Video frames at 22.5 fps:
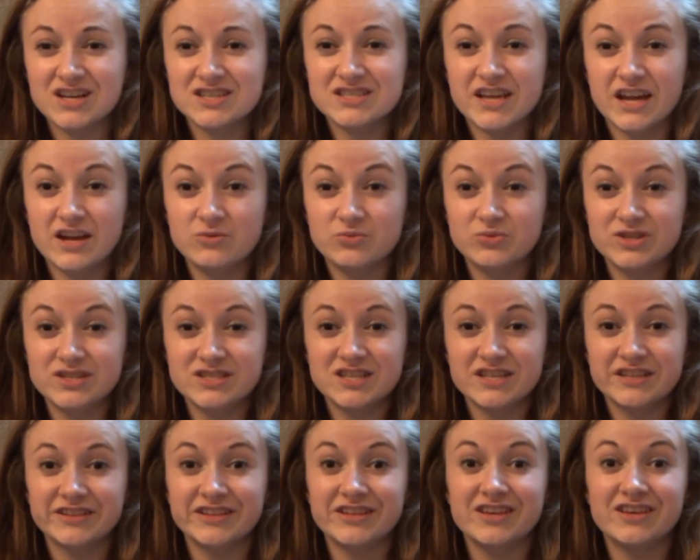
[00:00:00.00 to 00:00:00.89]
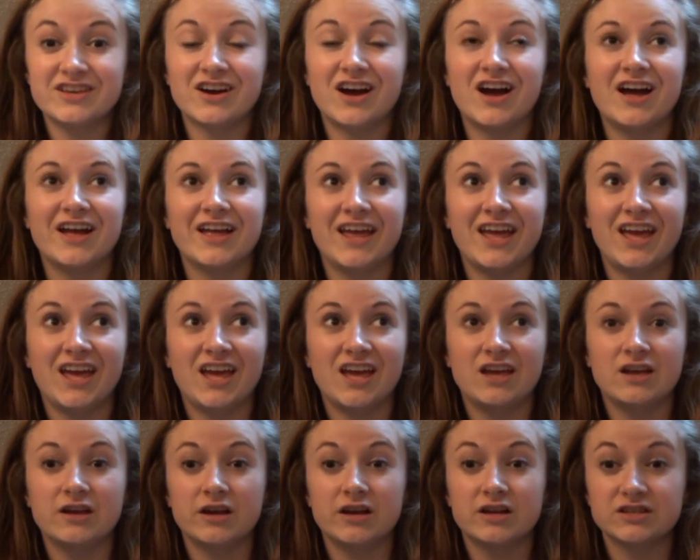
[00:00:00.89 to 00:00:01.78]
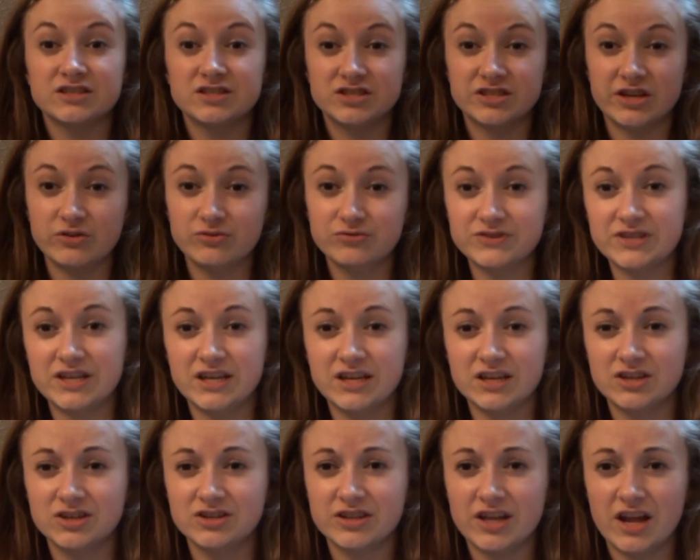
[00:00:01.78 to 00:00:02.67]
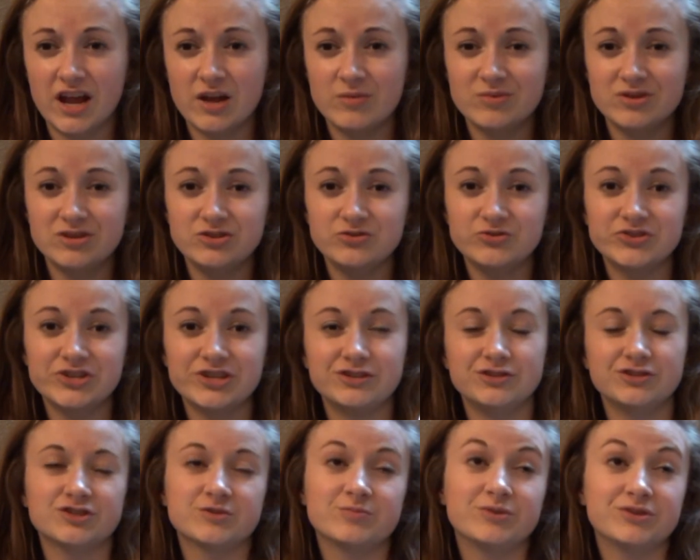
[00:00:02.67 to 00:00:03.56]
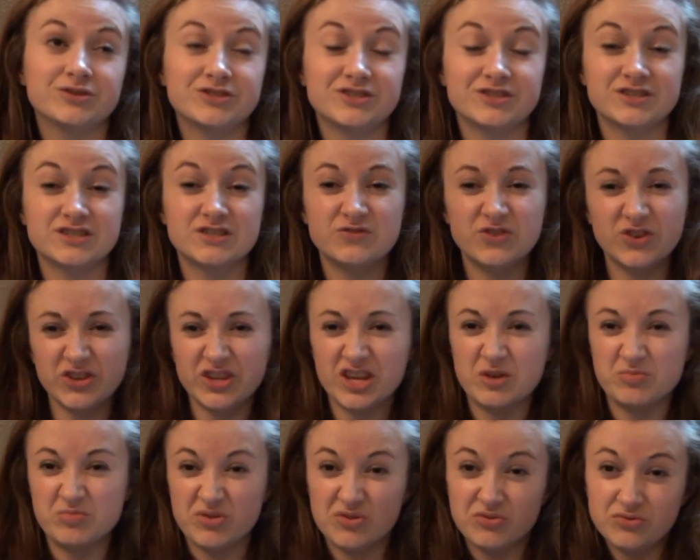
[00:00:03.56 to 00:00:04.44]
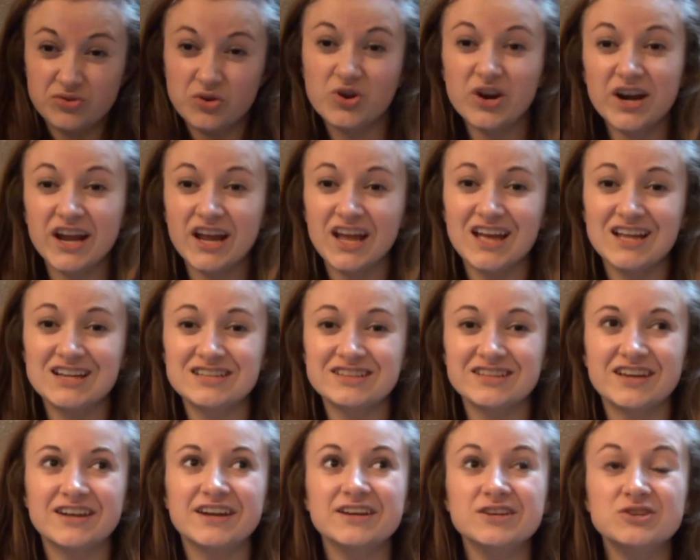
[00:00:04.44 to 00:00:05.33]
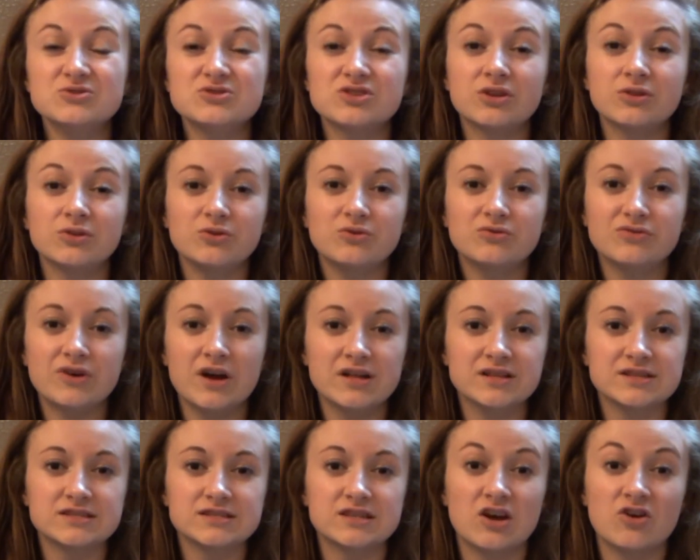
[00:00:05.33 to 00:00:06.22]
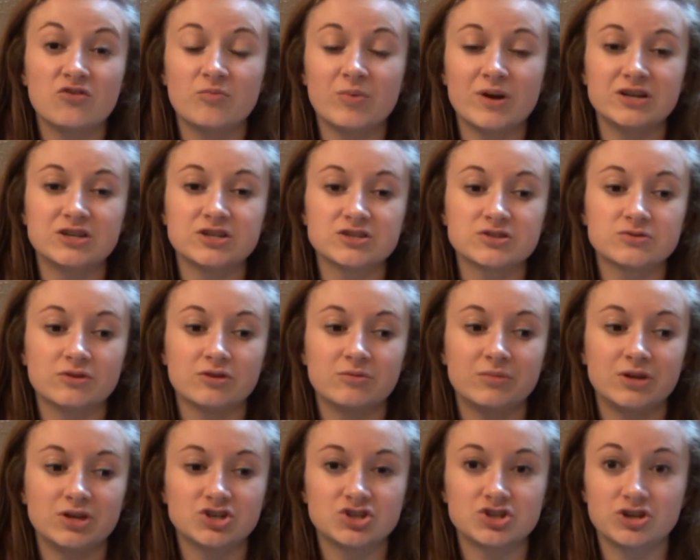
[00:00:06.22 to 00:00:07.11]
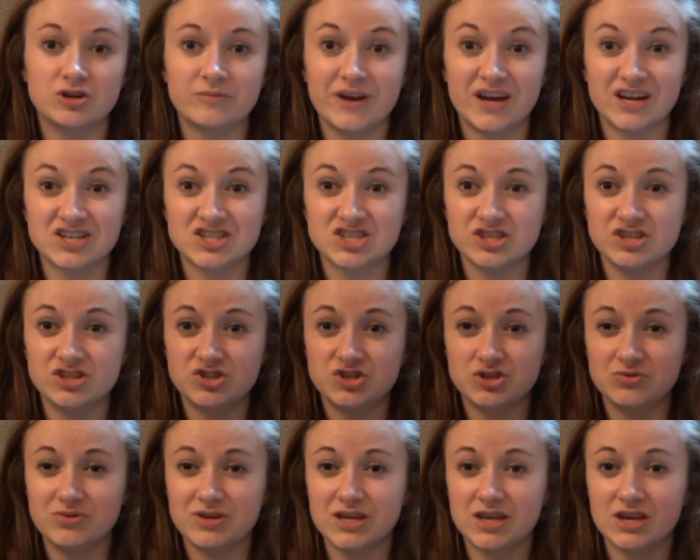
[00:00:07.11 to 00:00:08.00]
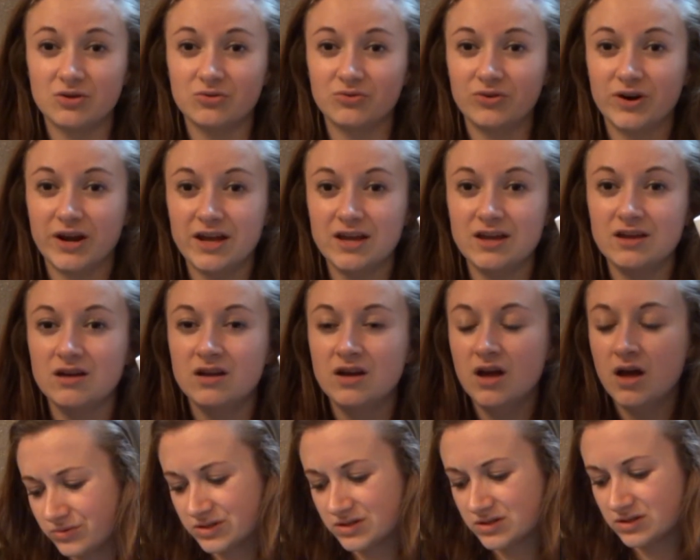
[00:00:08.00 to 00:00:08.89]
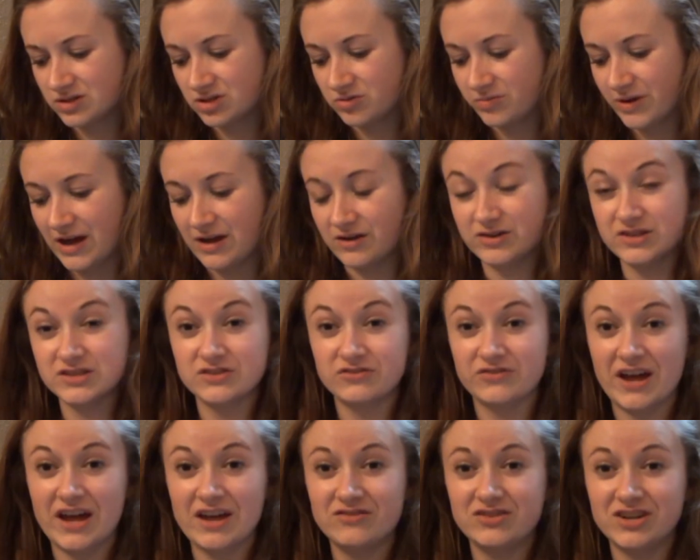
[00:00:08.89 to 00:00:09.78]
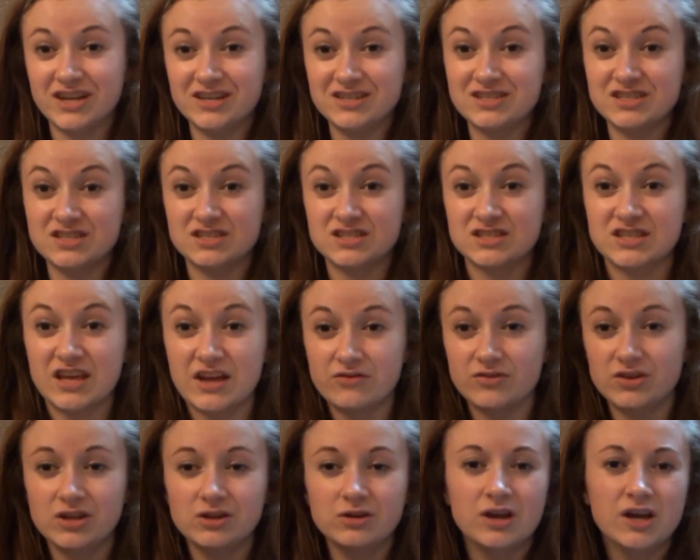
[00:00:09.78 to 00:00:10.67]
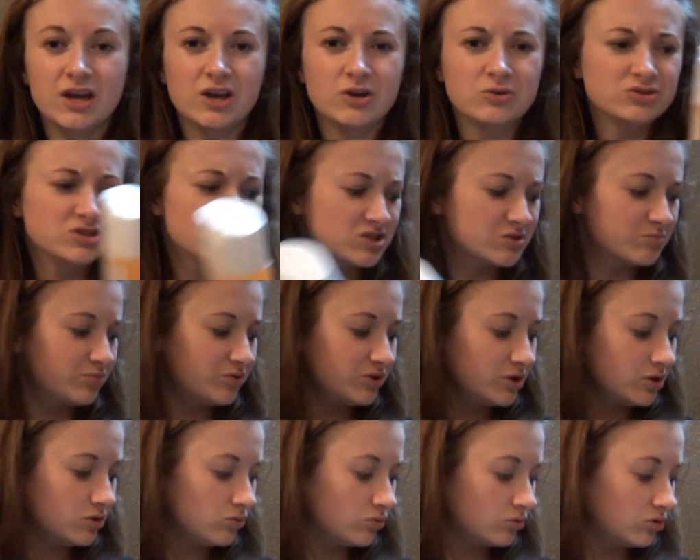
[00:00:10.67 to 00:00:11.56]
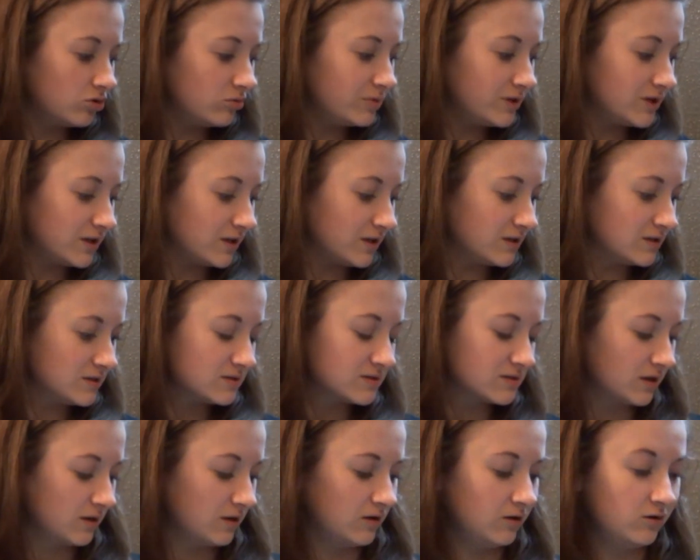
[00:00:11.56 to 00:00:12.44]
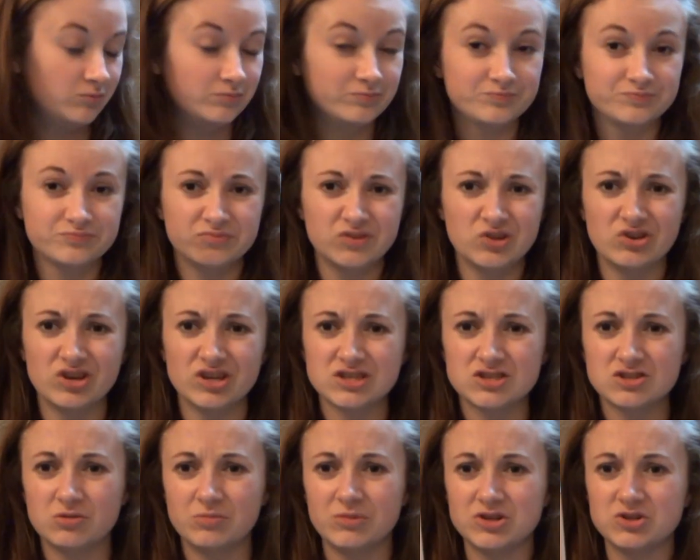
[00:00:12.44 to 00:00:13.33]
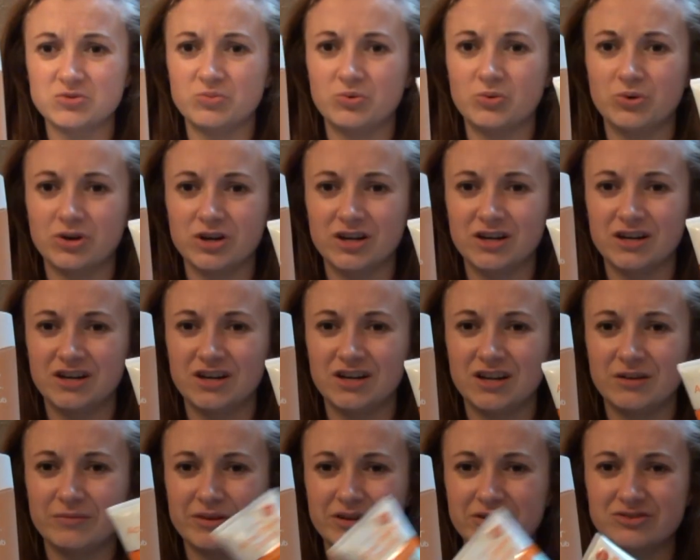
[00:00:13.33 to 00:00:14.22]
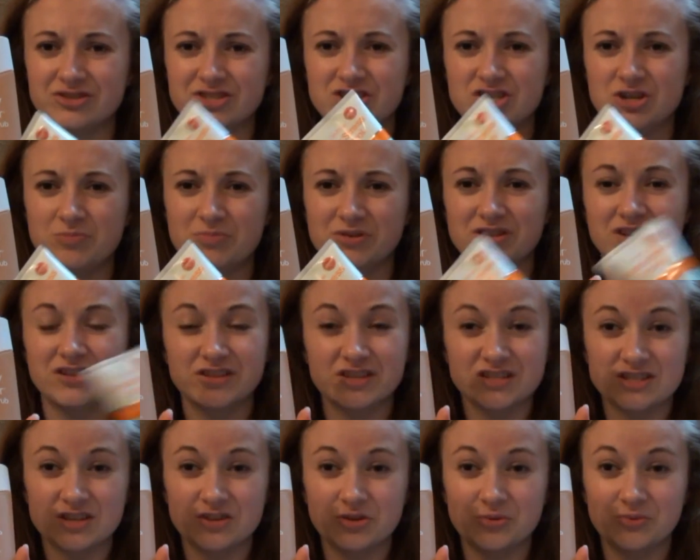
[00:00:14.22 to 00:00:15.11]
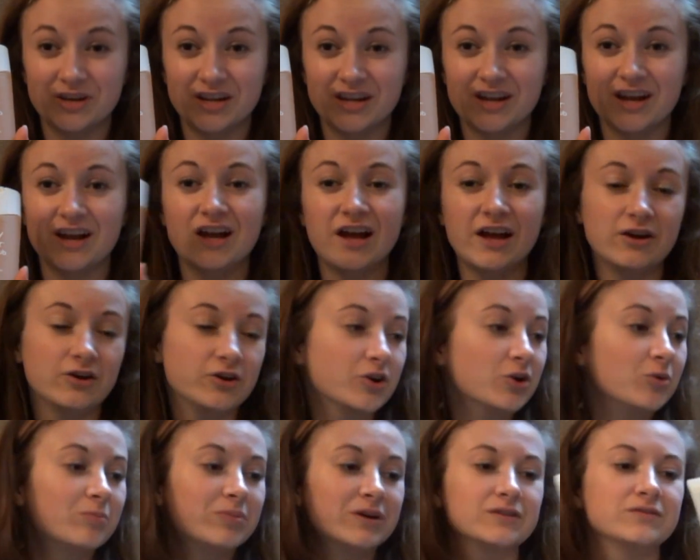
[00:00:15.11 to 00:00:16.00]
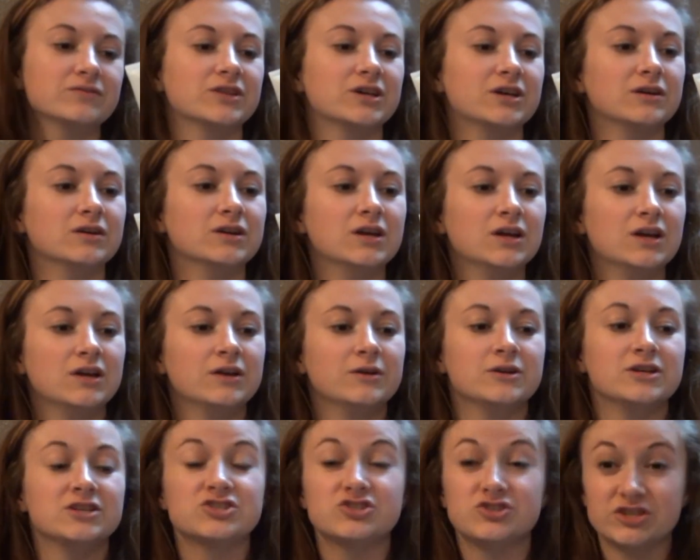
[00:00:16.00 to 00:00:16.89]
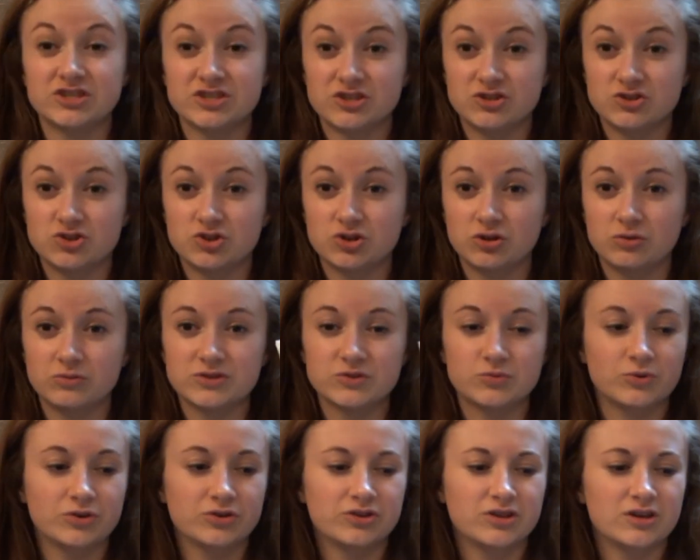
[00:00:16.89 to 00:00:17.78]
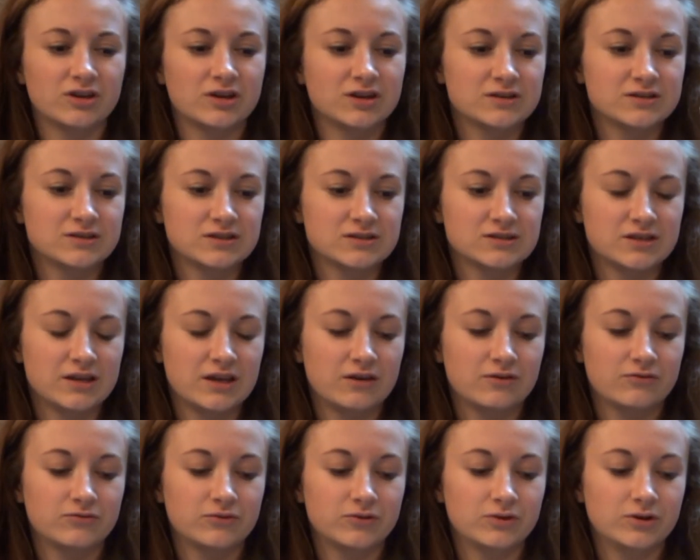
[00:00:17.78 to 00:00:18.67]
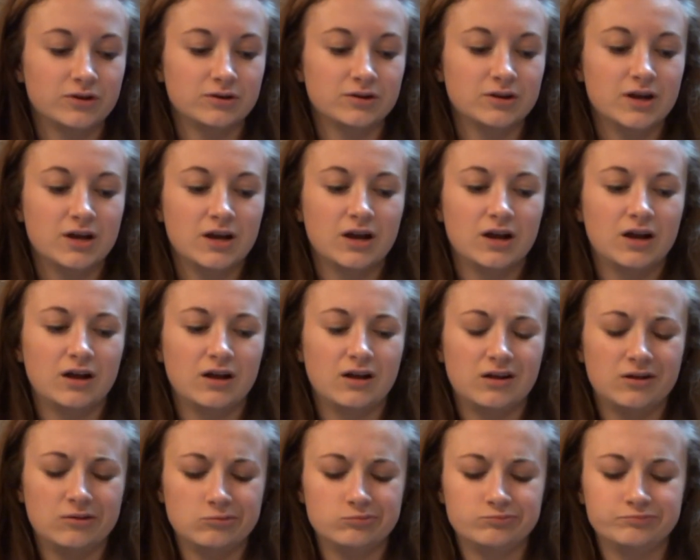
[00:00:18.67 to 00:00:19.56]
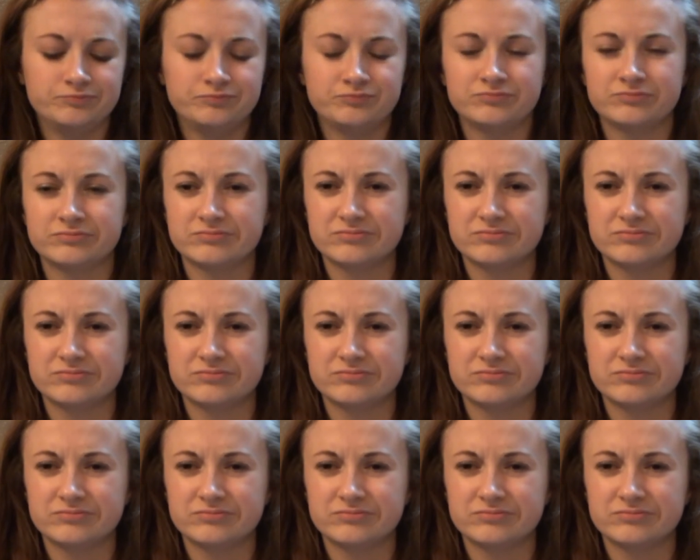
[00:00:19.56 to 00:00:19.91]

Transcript: because I recently got a self-tanner that I've been using and you're supposed to exfoliate beforehand. And like I use a loofah and stuff, but I just want to make sure I'm actually doing it right. It wasn't too bad. It was $5.97, which is pretty cool because um, you get so much more but it was cheaper than this other one I got. I don't know, but the stress control was worth it because it's like for um,